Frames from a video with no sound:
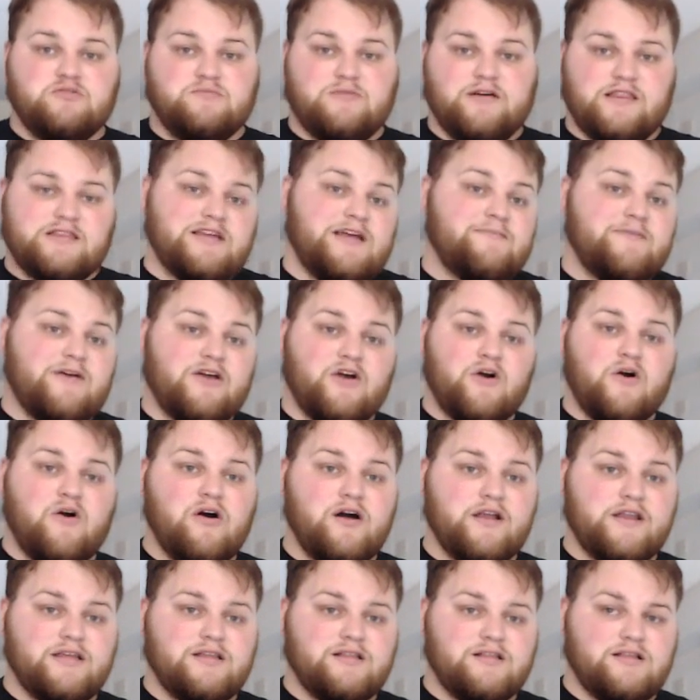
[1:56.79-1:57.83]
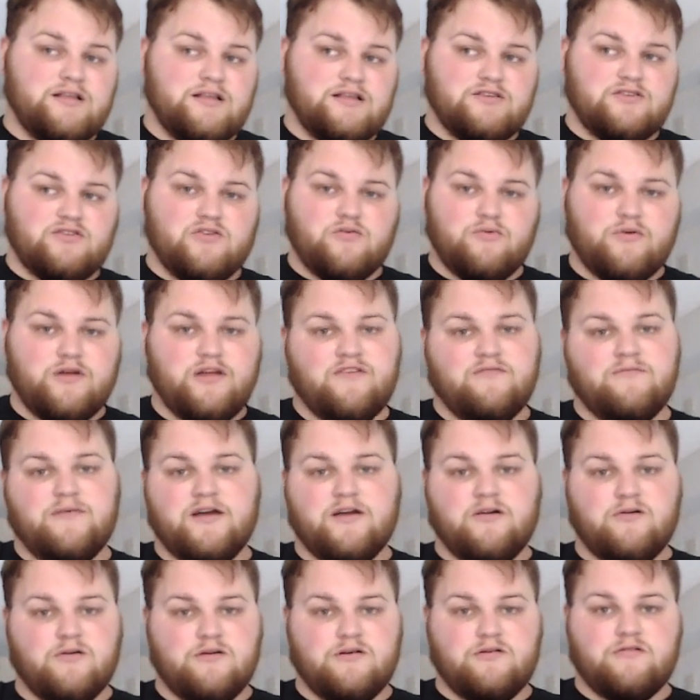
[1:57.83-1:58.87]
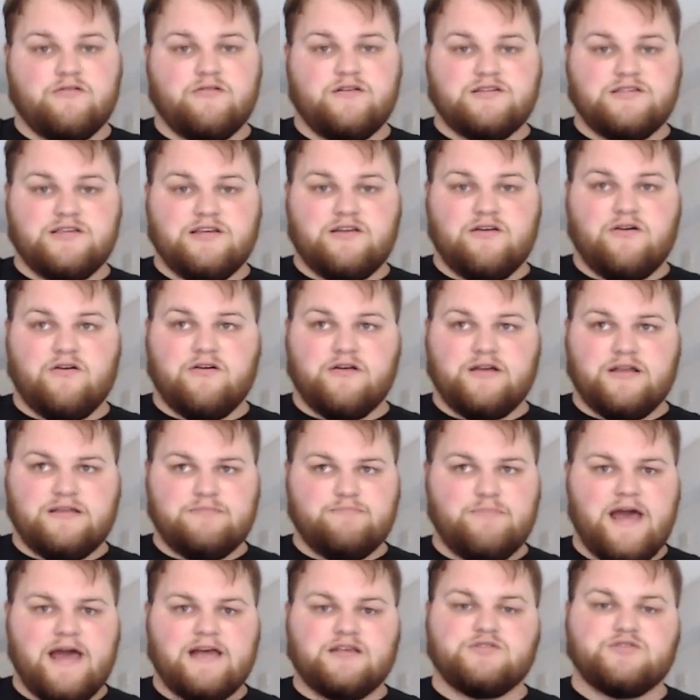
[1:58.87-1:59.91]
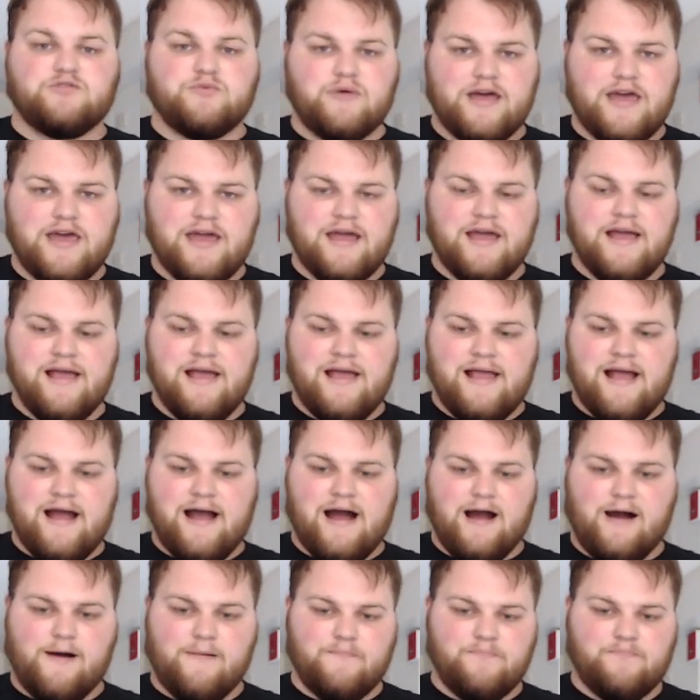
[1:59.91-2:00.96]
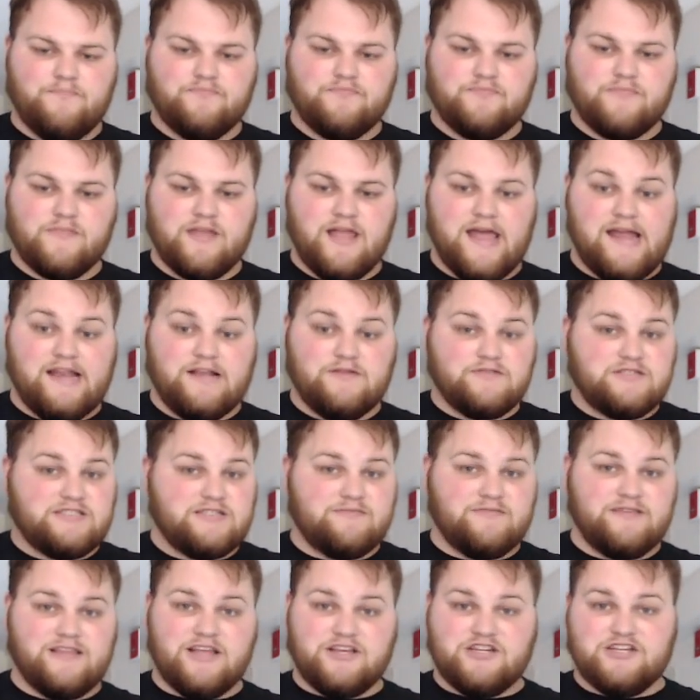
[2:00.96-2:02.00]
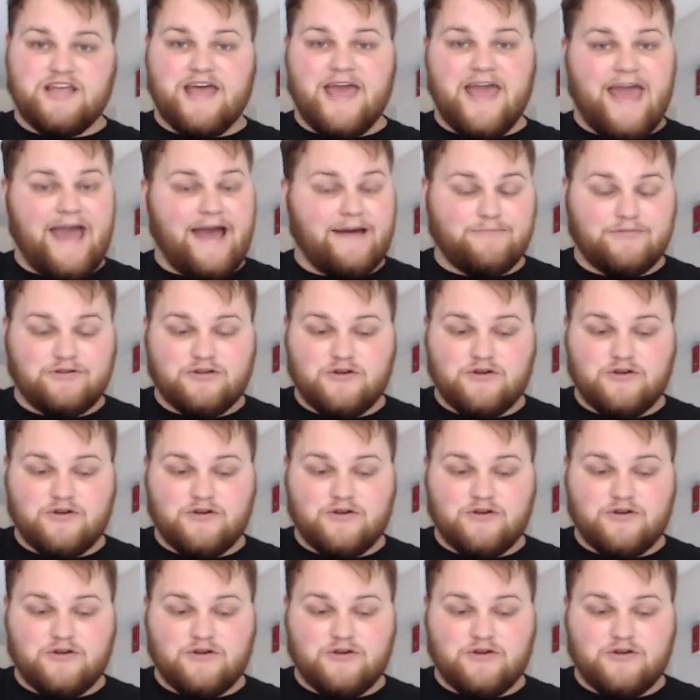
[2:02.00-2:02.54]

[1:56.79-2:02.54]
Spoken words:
By the time I caught it, 3 of my corridoras had already passed away, and it was something that just happened